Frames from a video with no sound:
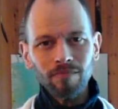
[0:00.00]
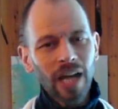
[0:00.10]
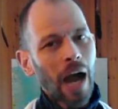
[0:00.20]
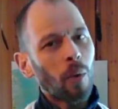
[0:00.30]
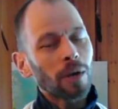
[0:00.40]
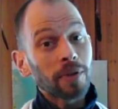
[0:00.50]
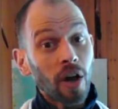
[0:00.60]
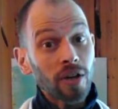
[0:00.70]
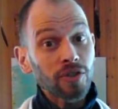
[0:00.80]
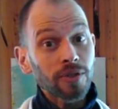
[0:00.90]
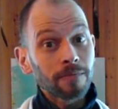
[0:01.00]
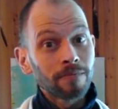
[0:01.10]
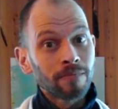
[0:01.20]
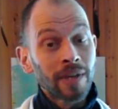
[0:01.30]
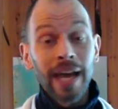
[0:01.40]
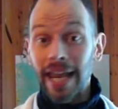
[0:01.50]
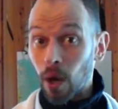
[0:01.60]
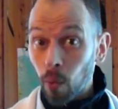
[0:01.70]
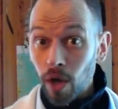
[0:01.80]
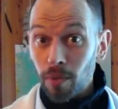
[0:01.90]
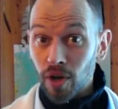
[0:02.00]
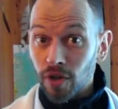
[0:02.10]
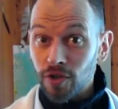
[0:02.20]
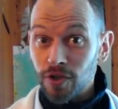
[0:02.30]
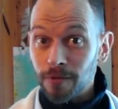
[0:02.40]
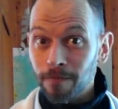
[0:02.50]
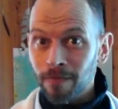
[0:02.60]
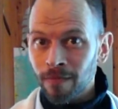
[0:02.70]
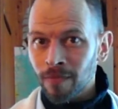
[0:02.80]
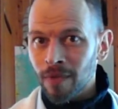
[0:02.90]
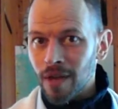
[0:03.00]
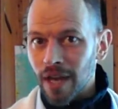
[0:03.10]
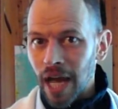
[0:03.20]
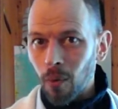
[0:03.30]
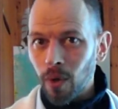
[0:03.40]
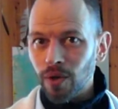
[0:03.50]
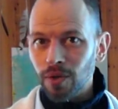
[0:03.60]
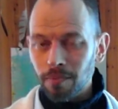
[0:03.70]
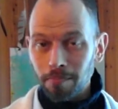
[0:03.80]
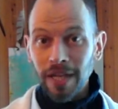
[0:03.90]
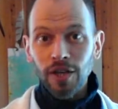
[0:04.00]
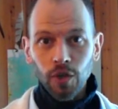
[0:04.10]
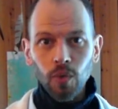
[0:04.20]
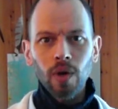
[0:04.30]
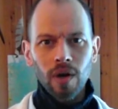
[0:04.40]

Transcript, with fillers: I want to be honest, and I will be honest, and I will make you